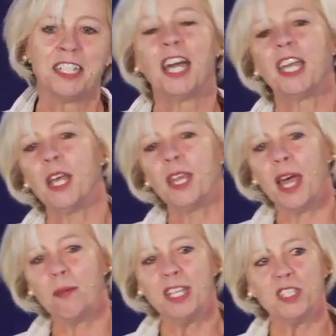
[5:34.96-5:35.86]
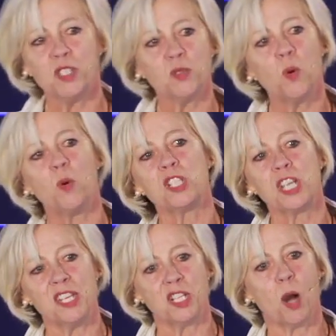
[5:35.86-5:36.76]
And that means us all
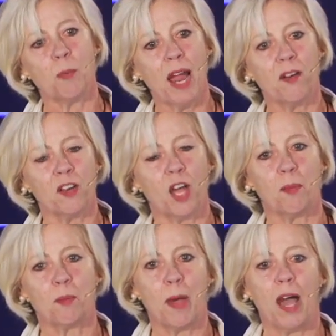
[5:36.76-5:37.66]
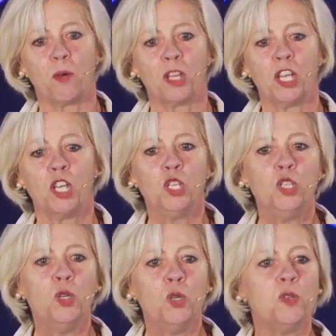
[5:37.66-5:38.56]
changing our paradigm about
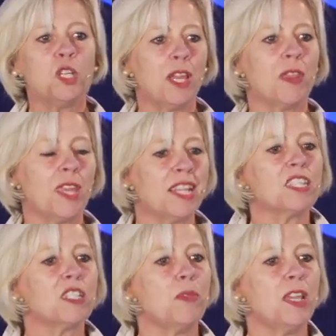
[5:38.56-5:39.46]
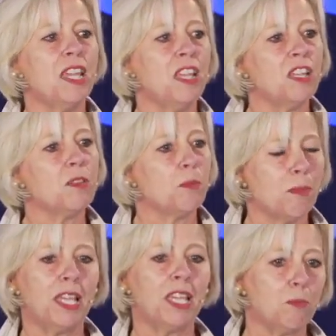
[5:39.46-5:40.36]
you doing things to me,
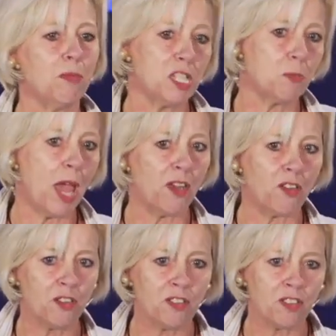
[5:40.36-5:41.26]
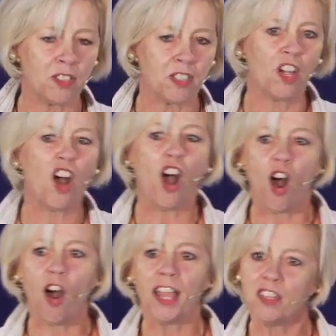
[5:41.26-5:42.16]
making me dependent,
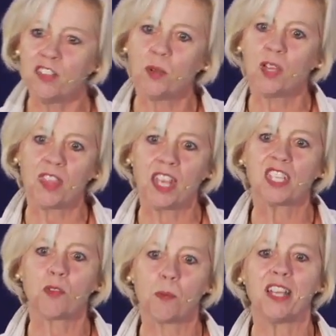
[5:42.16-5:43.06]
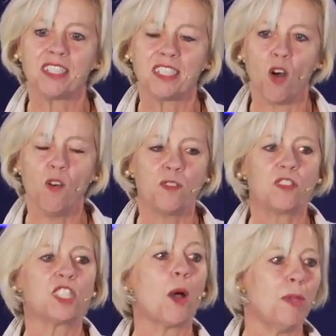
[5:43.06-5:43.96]
I doing things for myself,
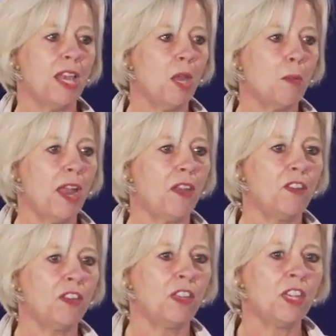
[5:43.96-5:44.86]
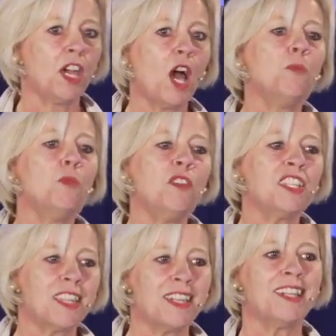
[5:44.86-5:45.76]
so I'm independent, and moving
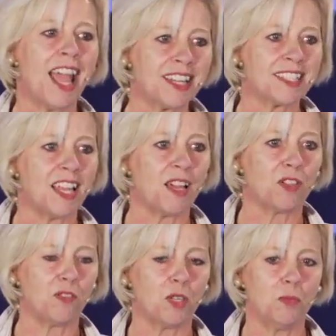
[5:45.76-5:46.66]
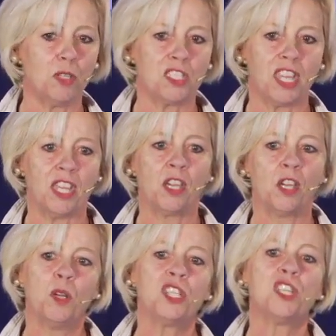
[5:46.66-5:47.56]
to the next level of community,
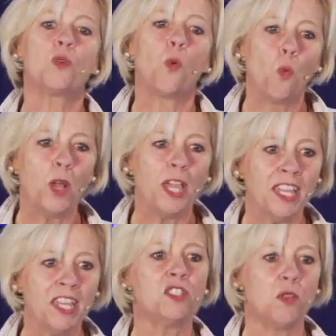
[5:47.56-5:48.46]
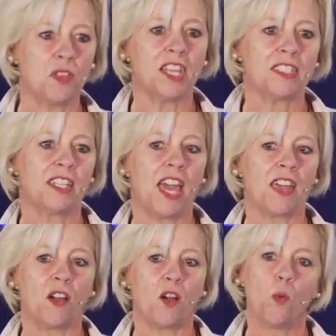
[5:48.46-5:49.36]
which is we do things
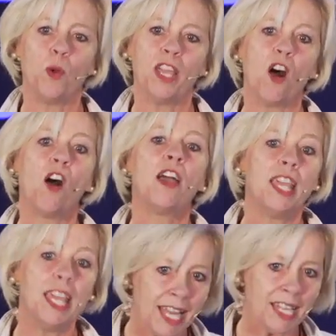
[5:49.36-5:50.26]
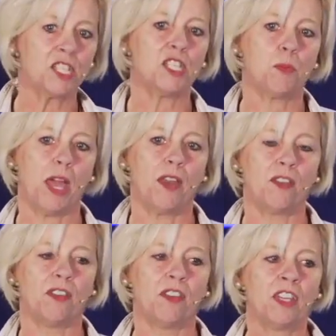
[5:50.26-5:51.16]
together. We are
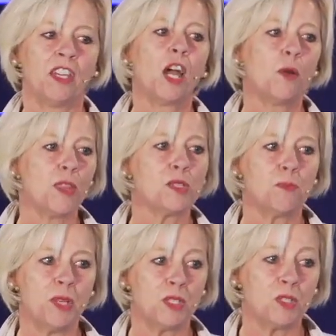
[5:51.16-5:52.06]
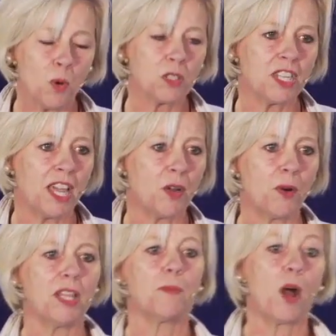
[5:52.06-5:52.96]
interdependent. And there's been talk today
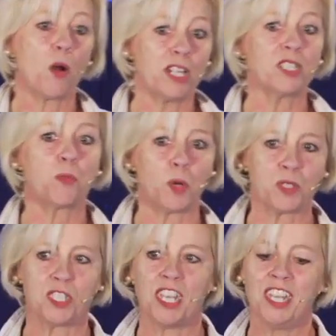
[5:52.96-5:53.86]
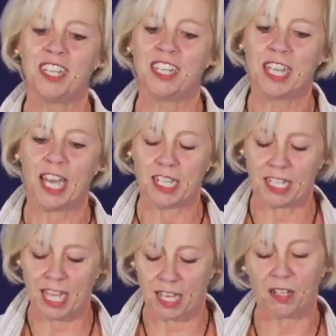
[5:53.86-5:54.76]
already about reciprocity, and
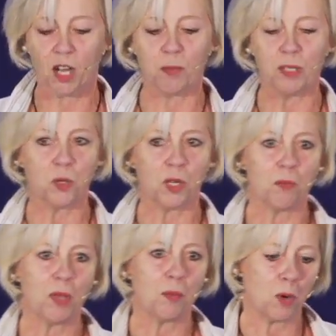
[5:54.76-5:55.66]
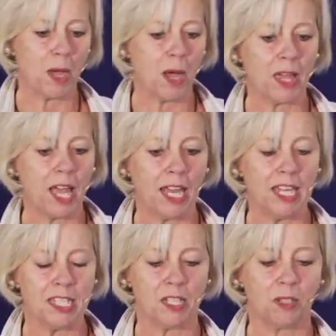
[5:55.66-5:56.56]
again, I'll be talking a bit more about that
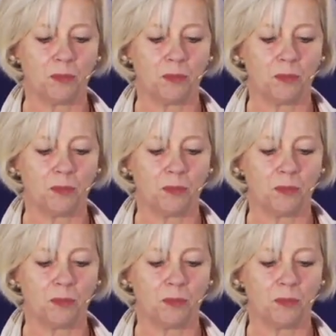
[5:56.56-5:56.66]
later.